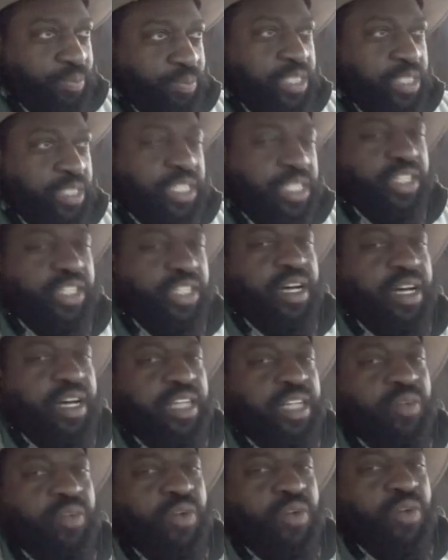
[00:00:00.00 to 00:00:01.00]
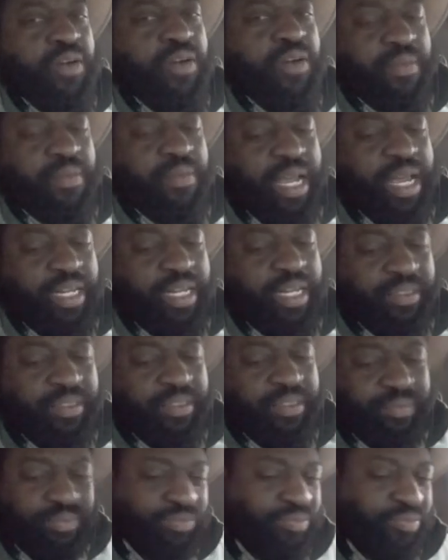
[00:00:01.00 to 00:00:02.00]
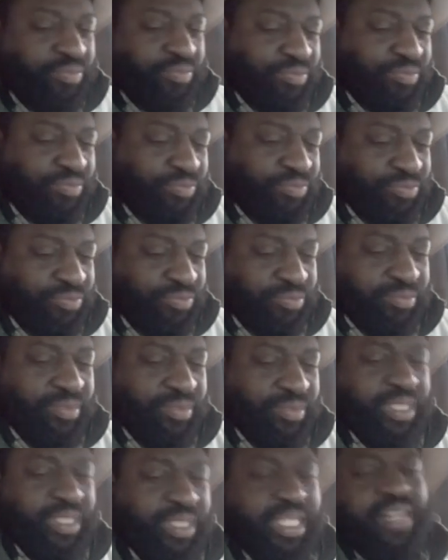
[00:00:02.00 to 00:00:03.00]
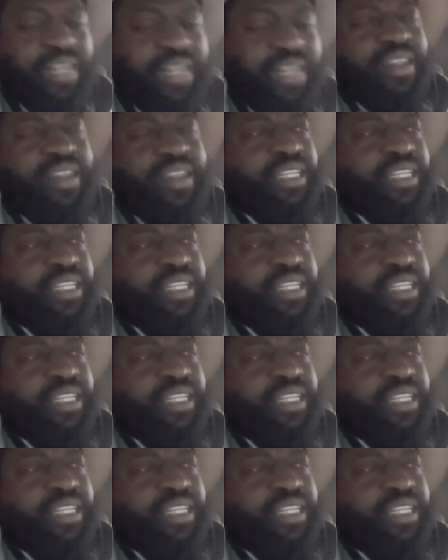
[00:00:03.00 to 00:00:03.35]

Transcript: And you're constantly worrying about it. You're constantly